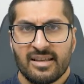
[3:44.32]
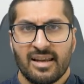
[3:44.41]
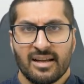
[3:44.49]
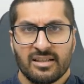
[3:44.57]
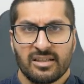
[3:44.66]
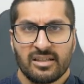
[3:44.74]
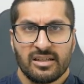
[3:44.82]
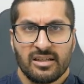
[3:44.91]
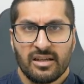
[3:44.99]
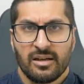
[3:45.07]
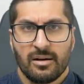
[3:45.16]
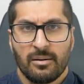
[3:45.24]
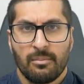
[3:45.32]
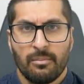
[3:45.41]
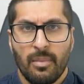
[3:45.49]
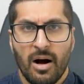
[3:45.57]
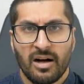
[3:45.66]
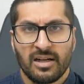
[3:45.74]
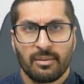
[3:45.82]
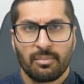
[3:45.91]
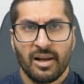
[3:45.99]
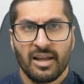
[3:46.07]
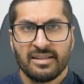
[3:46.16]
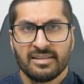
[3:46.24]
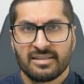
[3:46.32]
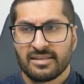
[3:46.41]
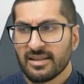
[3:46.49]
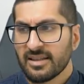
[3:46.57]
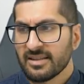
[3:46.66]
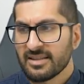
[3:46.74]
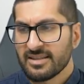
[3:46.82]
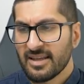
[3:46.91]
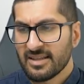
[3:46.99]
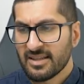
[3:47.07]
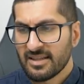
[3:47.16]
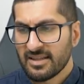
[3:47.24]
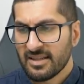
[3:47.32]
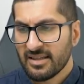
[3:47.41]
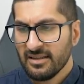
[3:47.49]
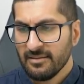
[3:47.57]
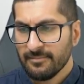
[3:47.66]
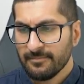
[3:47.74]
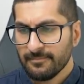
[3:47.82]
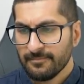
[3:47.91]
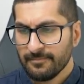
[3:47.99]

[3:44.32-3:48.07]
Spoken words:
select Marketplace in the settings here.